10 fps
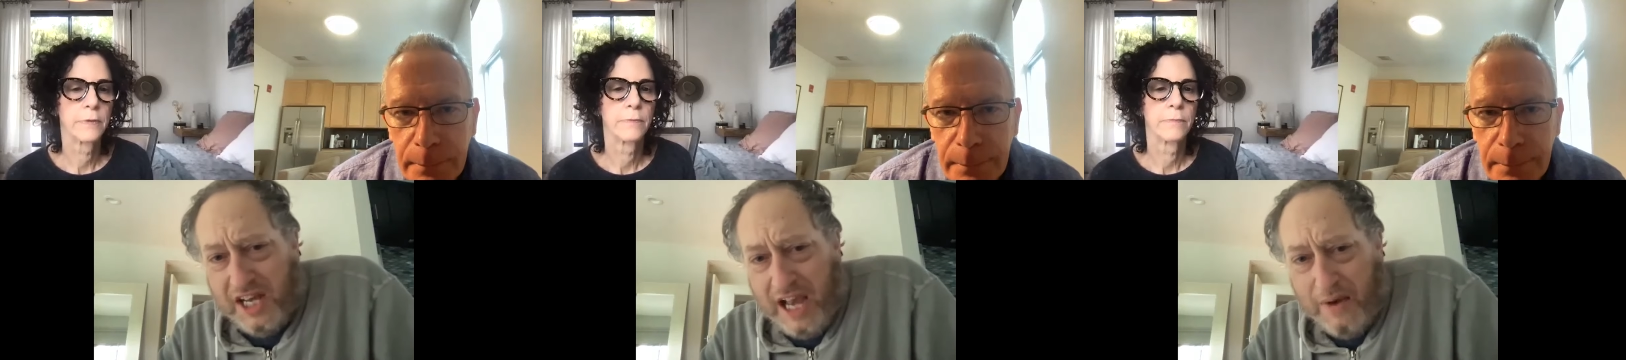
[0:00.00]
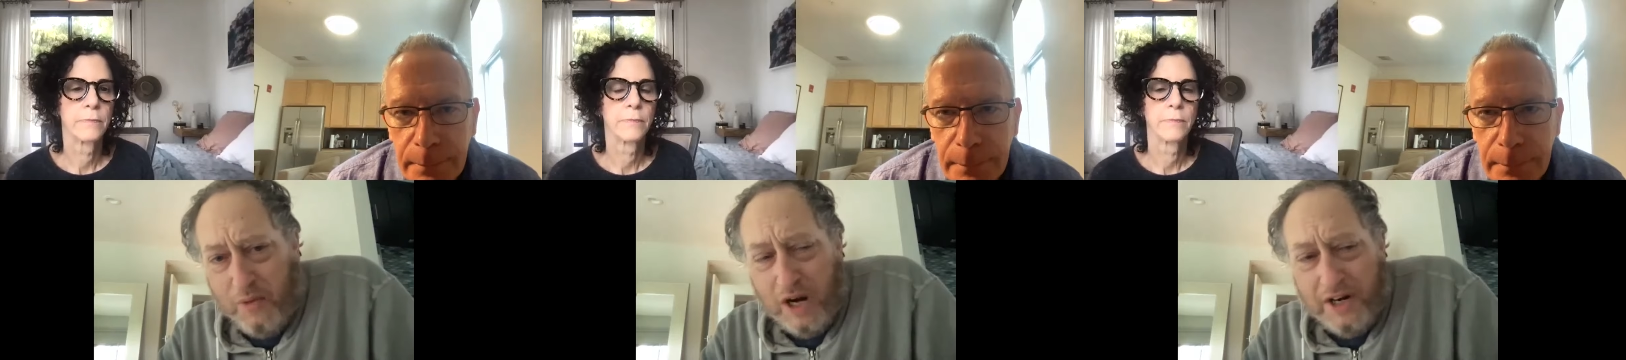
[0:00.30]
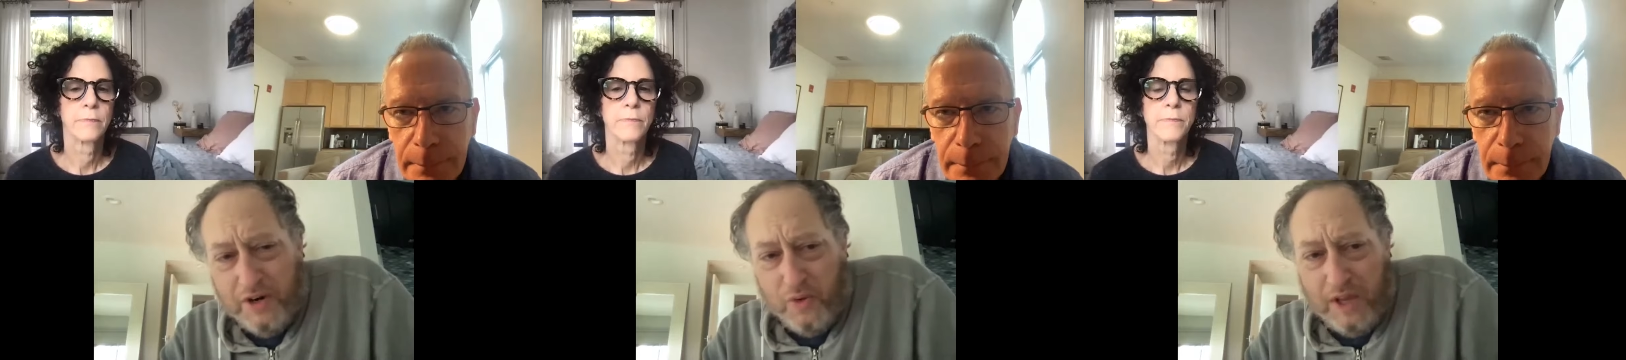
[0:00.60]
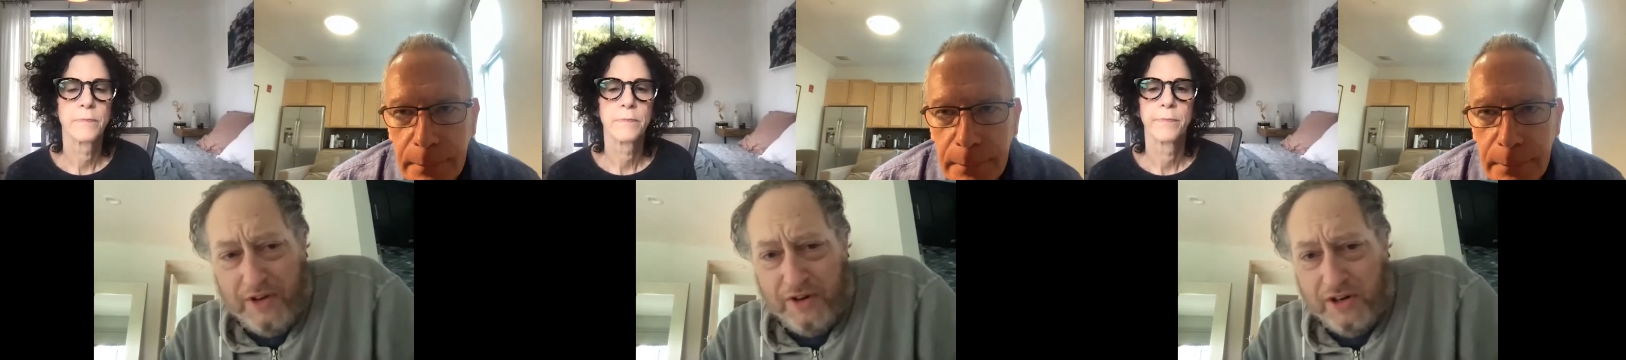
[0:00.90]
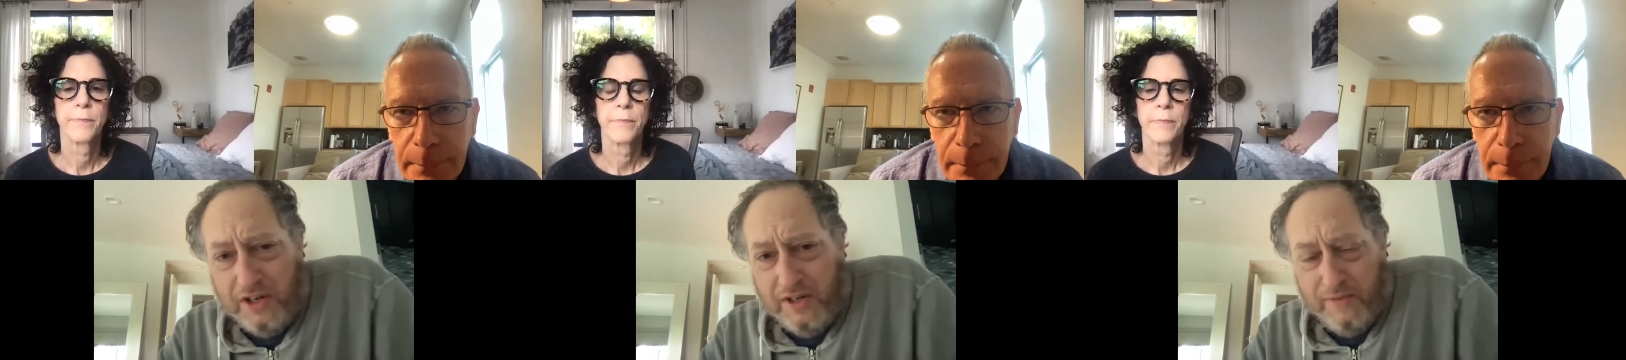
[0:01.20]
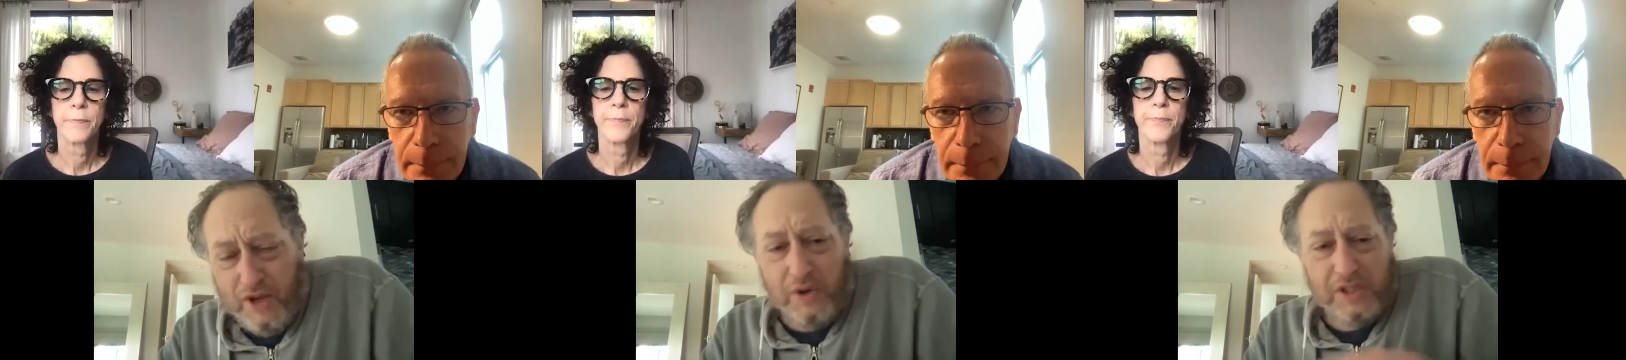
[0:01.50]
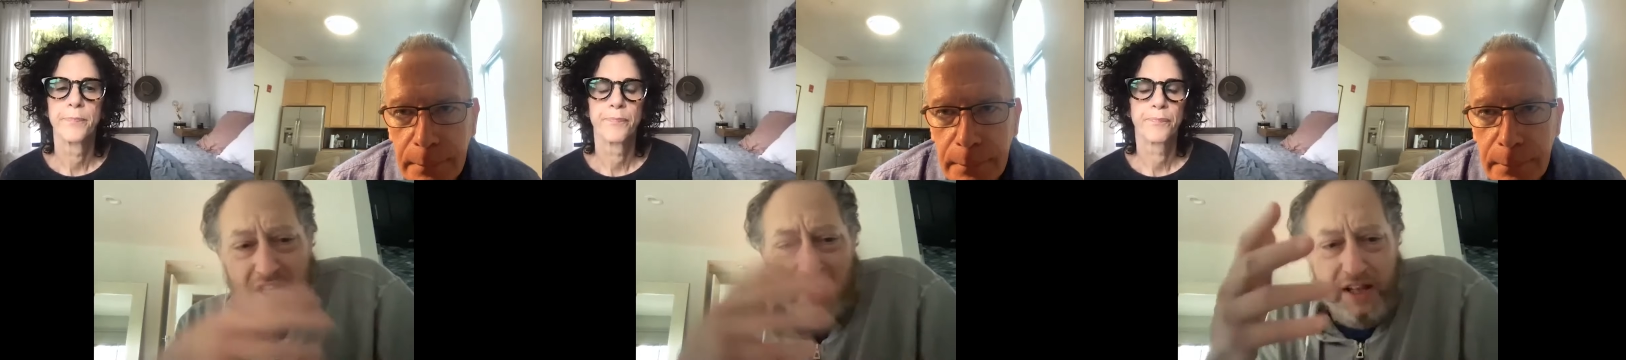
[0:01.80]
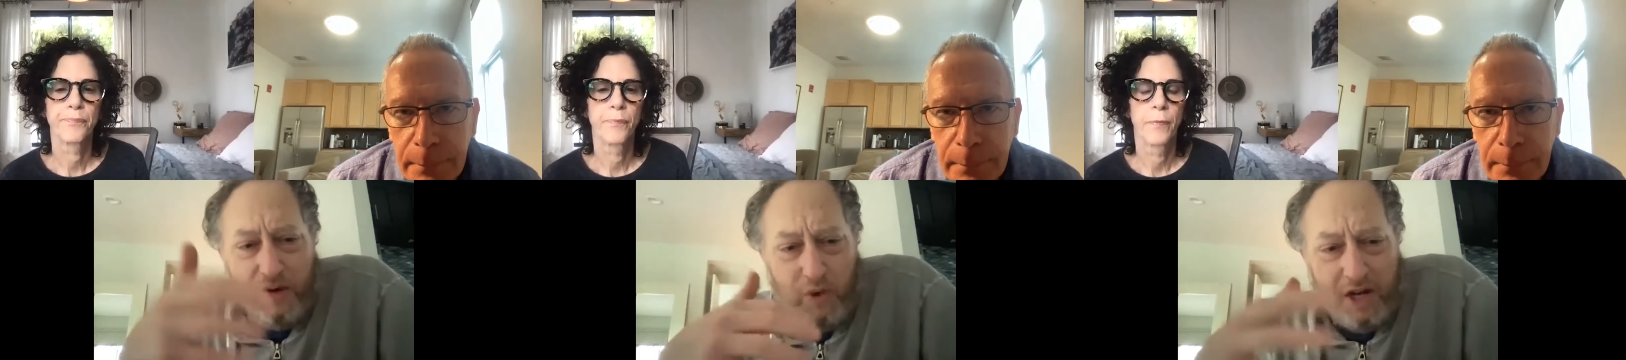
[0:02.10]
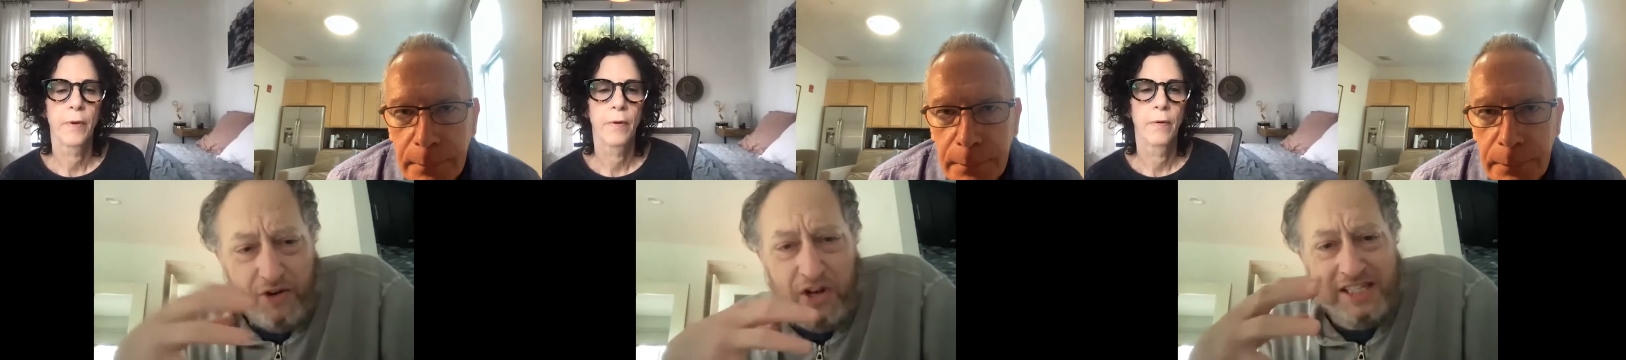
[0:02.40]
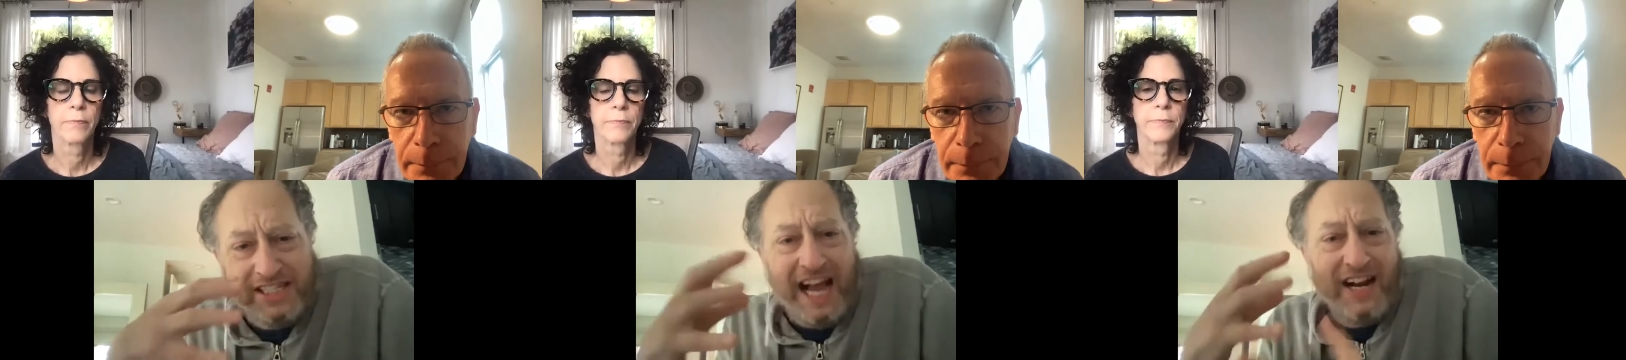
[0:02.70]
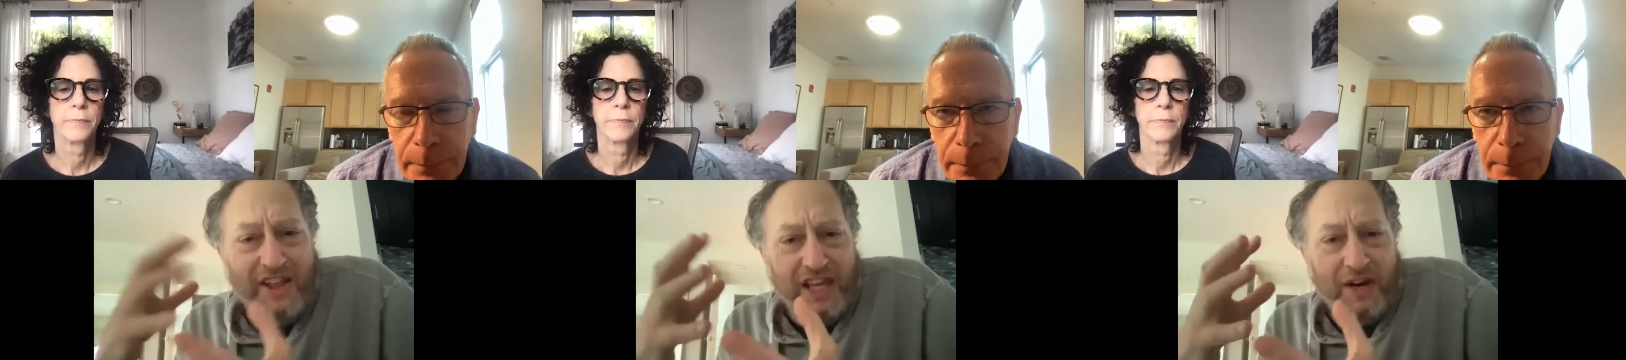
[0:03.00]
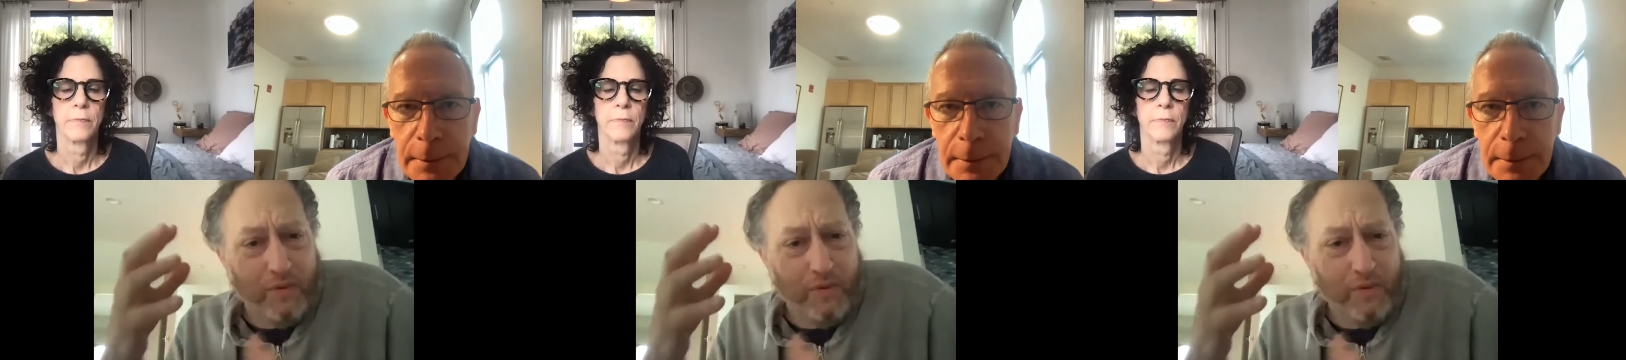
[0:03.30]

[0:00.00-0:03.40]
Speaker 1: I wonder whether, you know, it's it, when you're inside a thing,